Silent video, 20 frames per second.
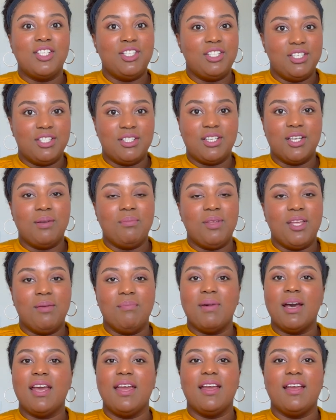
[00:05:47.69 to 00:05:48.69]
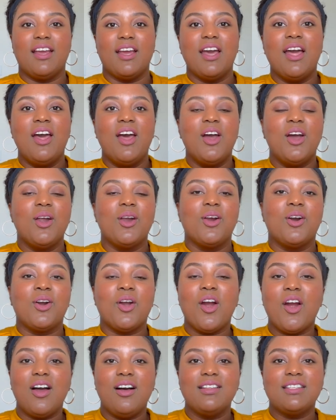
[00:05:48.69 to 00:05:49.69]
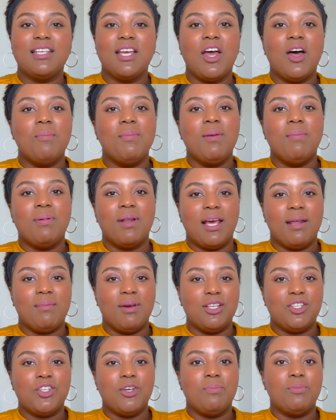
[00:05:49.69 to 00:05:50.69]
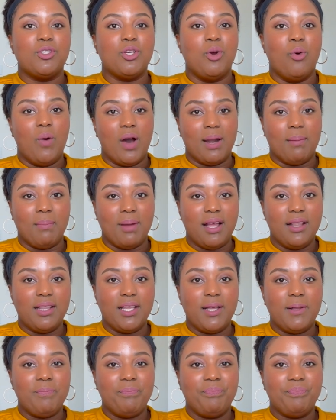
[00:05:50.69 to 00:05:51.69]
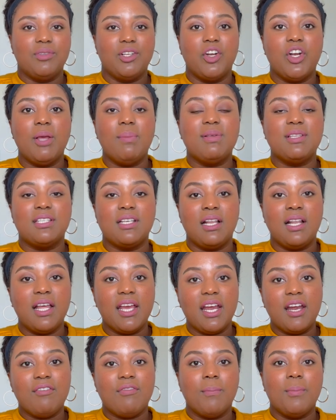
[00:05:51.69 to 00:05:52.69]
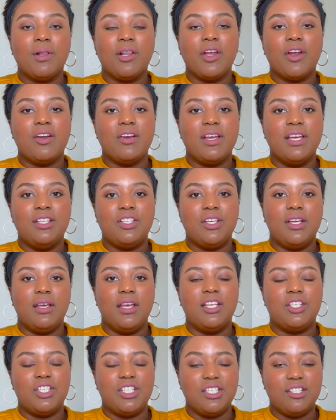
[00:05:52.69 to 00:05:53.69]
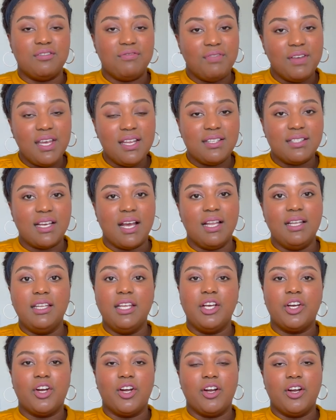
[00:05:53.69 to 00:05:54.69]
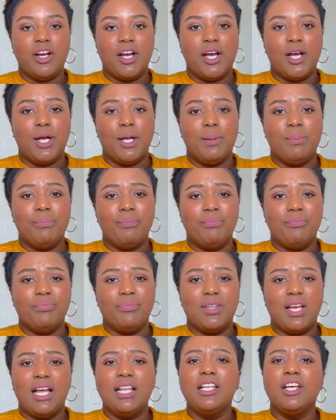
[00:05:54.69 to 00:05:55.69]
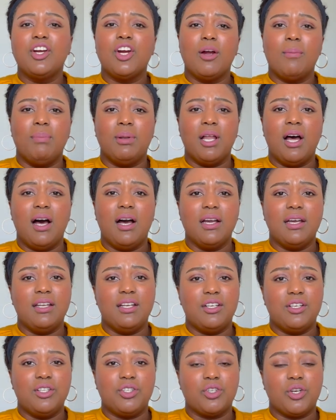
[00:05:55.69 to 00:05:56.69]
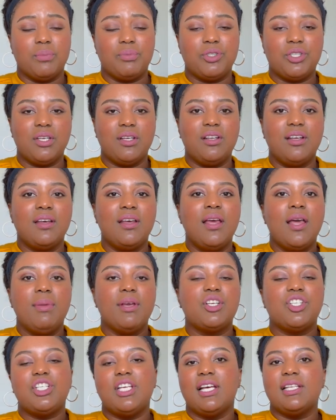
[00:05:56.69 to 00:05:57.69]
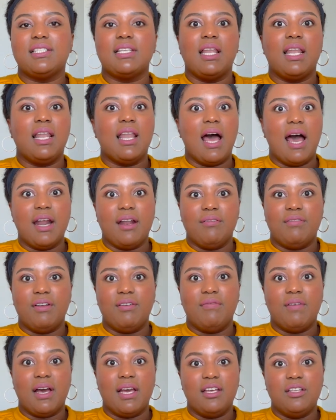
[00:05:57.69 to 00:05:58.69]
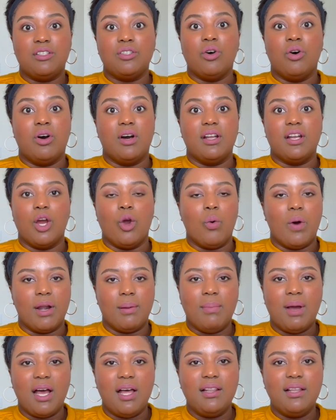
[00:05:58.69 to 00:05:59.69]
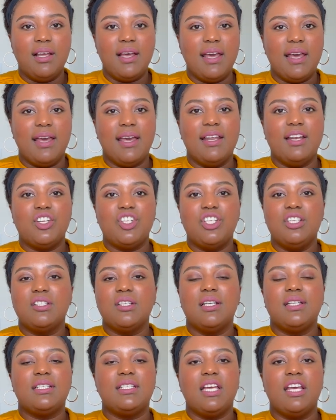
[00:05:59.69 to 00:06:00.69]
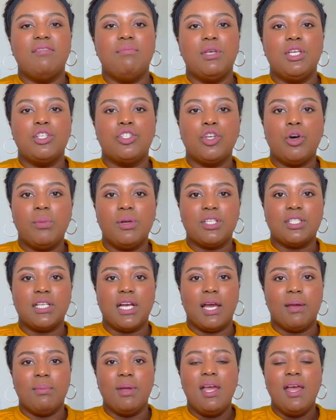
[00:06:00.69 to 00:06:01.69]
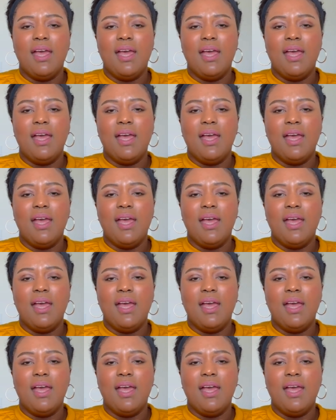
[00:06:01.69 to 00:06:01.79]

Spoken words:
She's gonna be my girl to help me plan my trip to Guatemala. Her name is Claire from Claire Itchy's Feet. I'll link her blog in the description, because she has a lot of advice on Guatemala and she's gonna save me so much time.